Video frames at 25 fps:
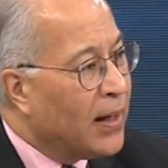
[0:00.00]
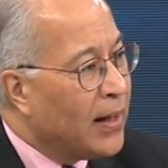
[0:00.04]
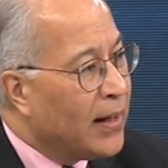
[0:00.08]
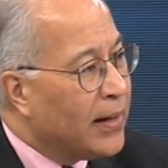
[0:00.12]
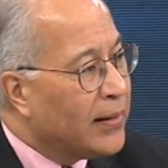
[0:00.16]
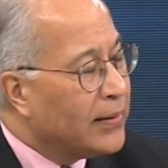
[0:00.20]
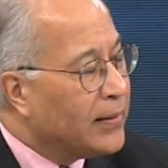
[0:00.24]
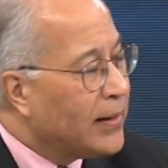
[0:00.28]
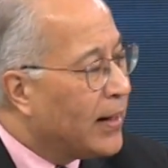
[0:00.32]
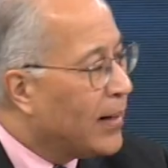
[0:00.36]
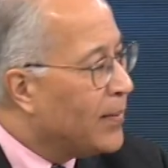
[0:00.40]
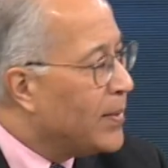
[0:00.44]

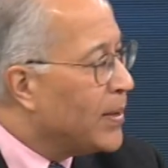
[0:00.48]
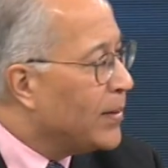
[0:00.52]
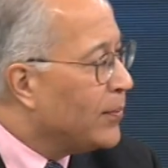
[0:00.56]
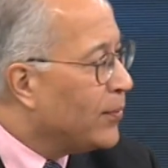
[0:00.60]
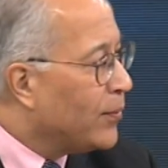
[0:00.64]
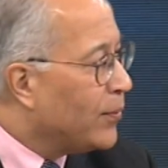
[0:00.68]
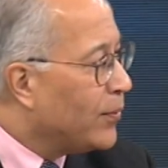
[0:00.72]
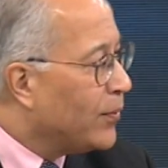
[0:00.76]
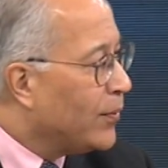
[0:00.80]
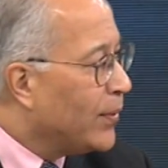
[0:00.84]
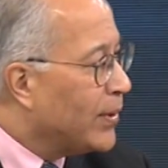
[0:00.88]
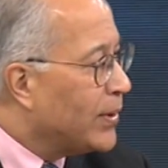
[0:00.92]
And I
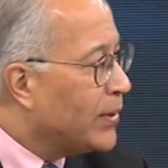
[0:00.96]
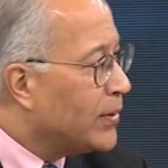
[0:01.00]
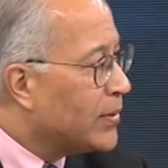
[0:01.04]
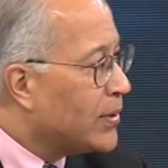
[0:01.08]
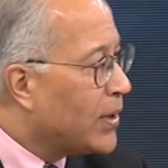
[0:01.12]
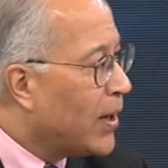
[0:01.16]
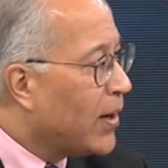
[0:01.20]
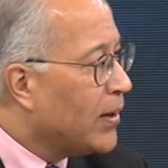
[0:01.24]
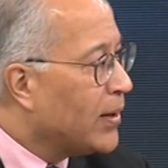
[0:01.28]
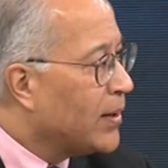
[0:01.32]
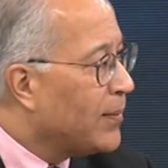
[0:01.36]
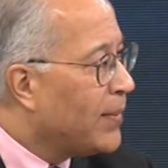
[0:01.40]
mean, when you
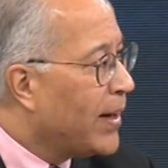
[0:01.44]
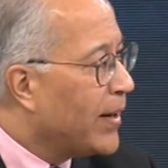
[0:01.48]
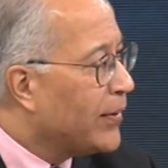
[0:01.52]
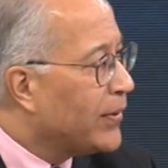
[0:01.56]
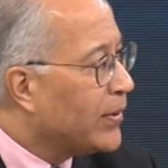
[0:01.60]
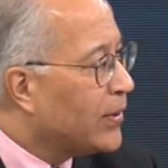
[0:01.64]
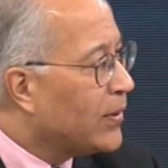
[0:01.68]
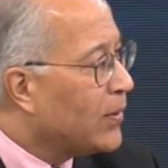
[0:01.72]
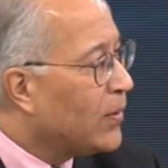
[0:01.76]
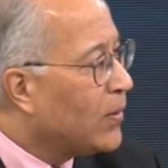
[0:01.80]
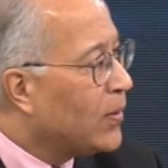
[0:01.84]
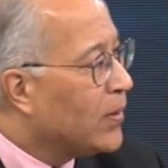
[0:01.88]
talk about
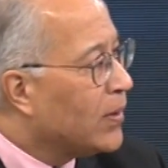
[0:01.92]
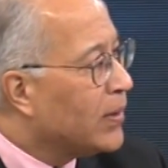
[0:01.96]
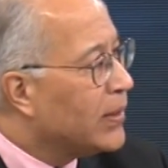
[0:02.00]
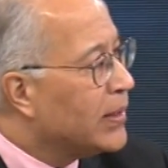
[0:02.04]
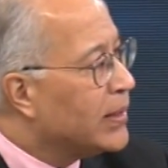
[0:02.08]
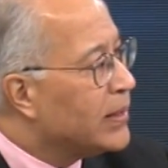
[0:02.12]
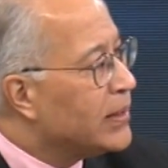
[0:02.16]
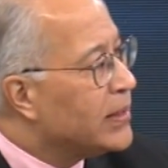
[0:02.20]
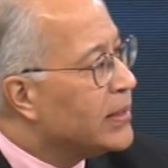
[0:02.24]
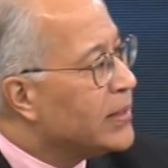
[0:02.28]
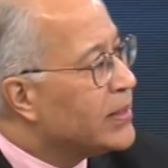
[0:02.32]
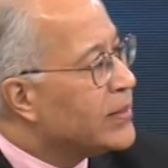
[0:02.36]
the core,
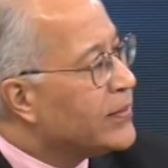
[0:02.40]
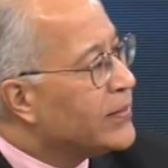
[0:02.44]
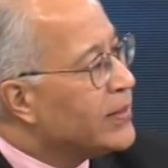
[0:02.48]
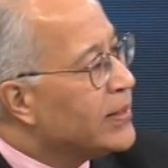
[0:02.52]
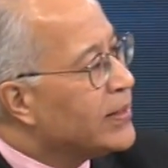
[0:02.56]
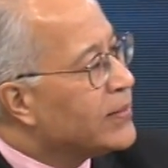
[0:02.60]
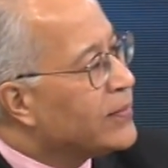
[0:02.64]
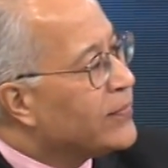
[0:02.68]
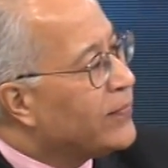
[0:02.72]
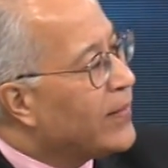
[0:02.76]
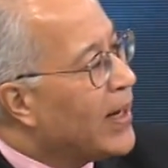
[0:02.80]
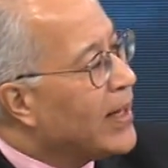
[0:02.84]

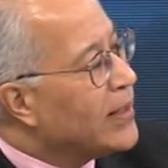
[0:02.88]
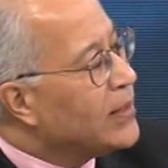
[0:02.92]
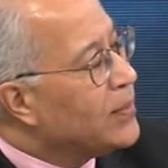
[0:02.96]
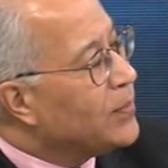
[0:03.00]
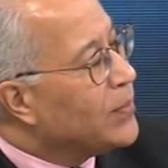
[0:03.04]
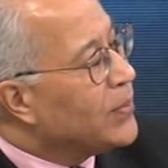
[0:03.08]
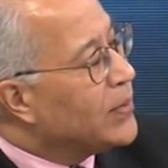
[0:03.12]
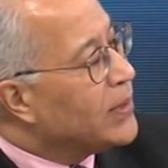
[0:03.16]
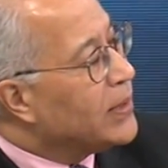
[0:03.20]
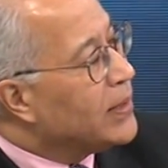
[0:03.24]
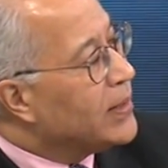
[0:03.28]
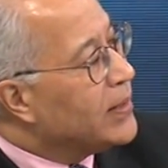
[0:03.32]
it's fine to
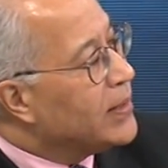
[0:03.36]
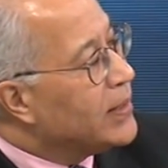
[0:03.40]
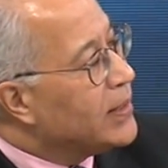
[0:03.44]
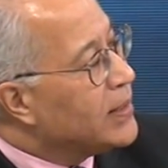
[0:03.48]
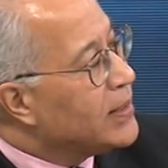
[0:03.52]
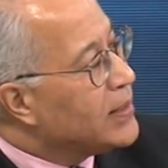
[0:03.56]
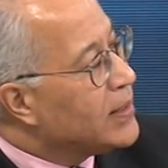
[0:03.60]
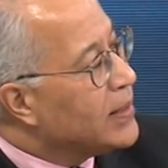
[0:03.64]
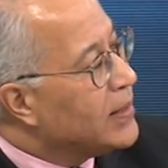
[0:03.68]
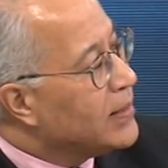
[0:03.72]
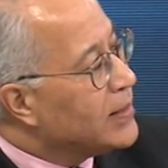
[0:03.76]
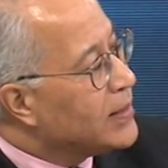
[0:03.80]
put it in
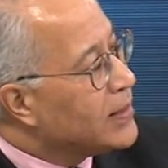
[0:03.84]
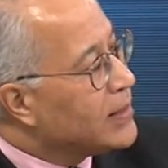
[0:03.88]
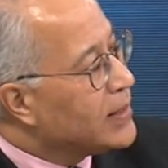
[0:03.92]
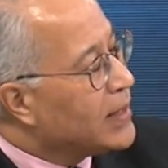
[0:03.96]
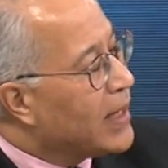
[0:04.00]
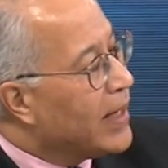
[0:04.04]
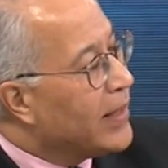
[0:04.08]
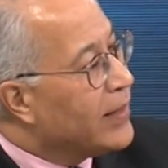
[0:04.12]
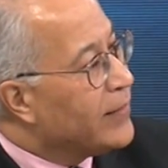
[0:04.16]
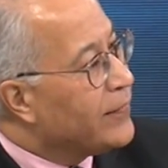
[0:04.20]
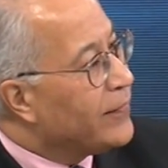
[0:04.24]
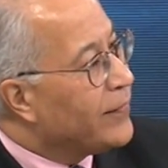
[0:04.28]
these
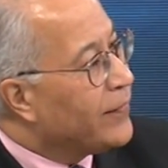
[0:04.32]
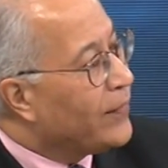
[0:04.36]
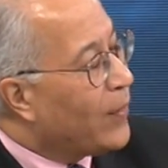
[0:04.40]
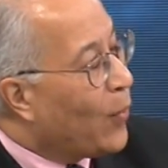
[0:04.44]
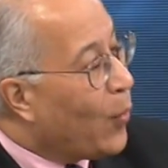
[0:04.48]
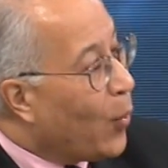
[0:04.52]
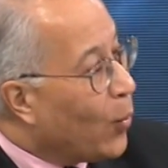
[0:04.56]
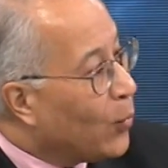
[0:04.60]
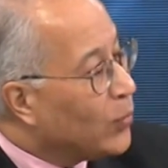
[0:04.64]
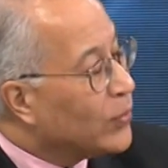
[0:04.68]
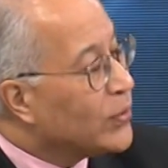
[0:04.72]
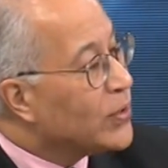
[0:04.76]
kind of
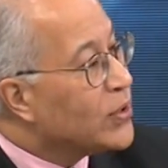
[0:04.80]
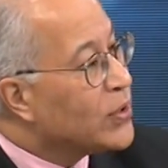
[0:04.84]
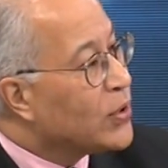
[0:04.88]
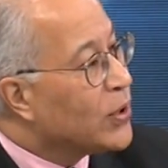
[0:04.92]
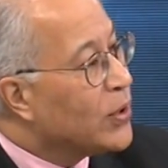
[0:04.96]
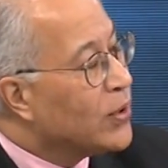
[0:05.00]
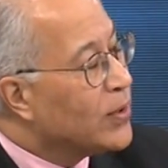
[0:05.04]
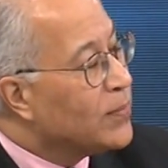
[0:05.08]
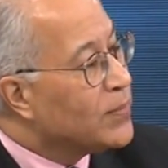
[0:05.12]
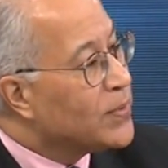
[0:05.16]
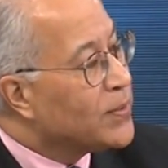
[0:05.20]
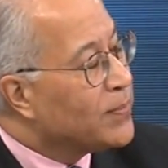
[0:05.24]
older
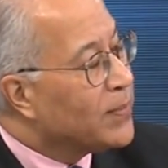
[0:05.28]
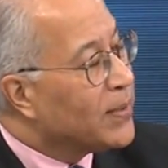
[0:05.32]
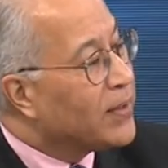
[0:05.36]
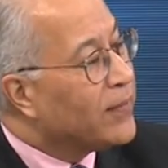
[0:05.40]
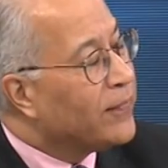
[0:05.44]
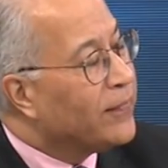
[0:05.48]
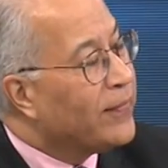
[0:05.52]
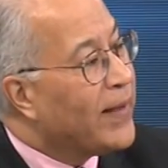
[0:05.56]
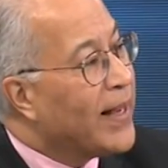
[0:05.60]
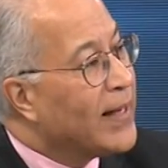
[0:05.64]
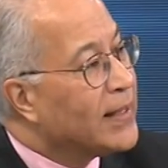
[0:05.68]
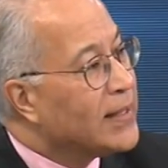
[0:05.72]
terms, but
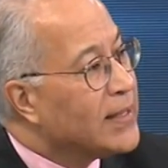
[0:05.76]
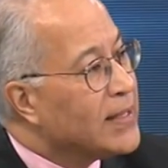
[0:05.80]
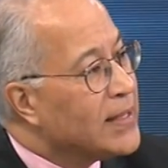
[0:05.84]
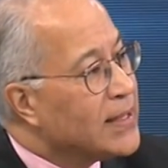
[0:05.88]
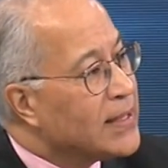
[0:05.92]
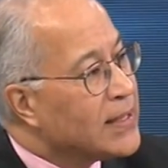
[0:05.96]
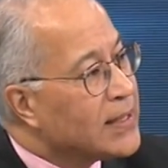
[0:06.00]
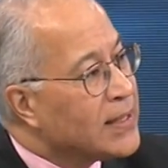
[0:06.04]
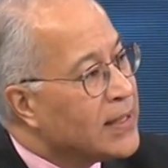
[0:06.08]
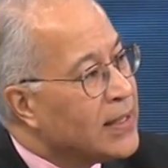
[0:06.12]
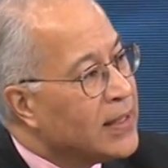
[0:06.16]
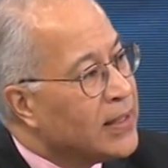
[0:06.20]
the fact
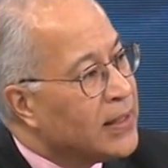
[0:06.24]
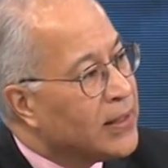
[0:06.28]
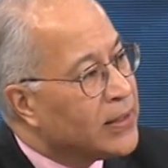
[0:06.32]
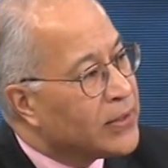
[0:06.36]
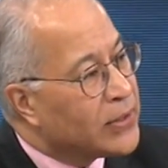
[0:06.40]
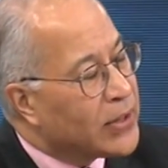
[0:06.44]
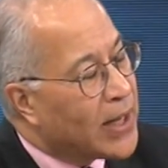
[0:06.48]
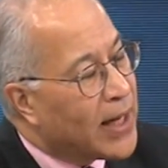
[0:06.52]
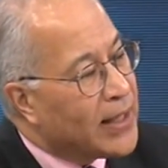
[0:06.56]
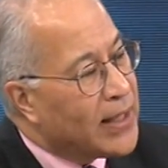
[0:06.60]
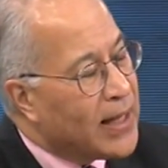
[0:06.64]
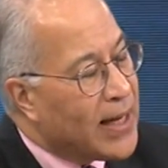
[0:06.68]
is,
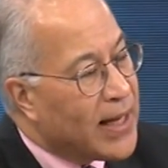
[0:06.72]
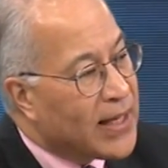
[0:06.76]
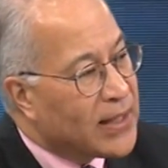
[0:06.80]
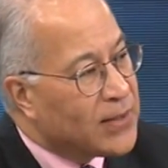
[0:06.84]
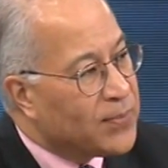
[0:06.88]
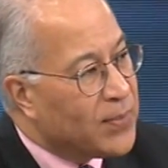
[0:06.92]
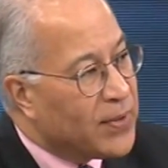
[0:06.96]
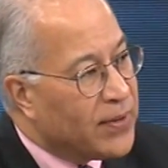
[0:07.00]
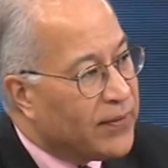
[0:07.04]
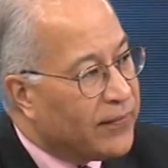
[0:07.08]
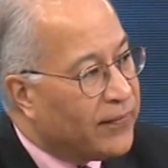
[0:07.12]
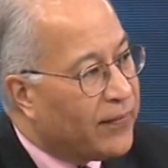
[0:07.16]
China has
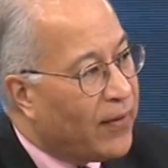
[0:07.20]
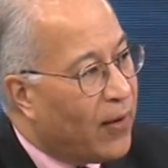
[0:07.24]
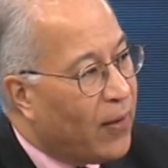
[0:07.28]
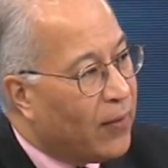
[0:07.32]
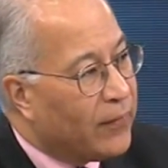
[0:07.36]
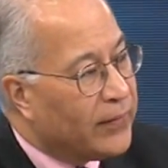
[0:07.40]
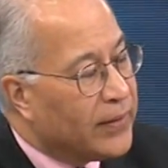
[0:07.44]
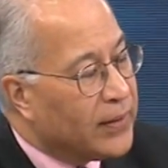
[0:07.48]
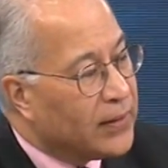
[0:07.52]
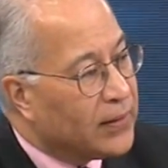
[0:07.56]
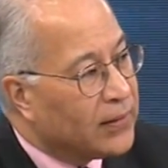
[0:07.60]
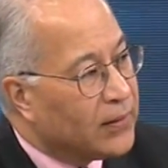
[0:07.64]
been
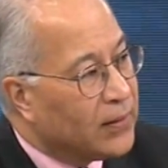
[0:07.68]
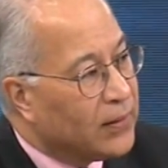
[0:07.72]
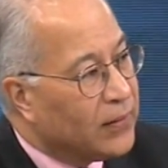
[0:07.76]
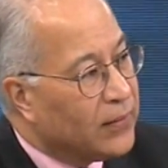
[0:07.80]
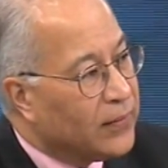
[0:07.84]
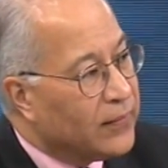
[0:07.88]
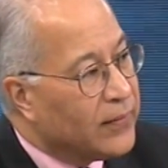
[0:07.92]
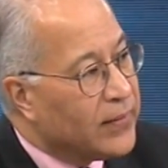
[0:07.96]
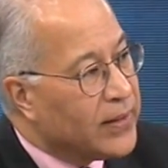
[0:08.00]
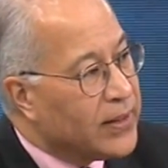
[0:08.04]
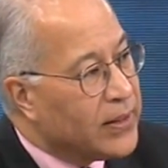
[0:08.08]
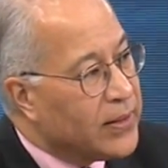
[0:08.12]
evolving
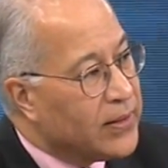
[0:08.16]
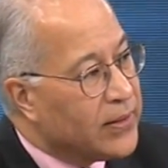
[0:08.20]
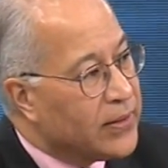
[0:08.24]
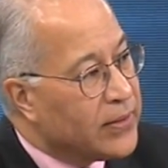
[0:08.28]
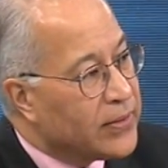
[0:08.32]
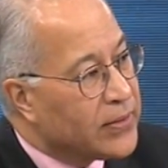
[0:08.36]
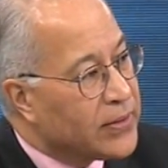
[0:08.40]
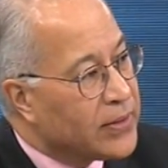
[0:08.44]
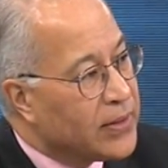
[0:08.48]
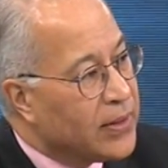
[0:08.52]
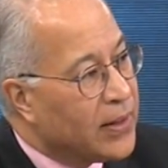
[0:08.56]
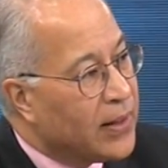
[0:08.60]
over the
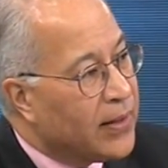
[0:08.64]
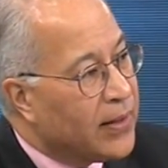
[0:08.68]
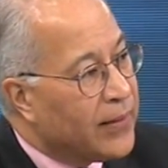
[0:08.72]
years.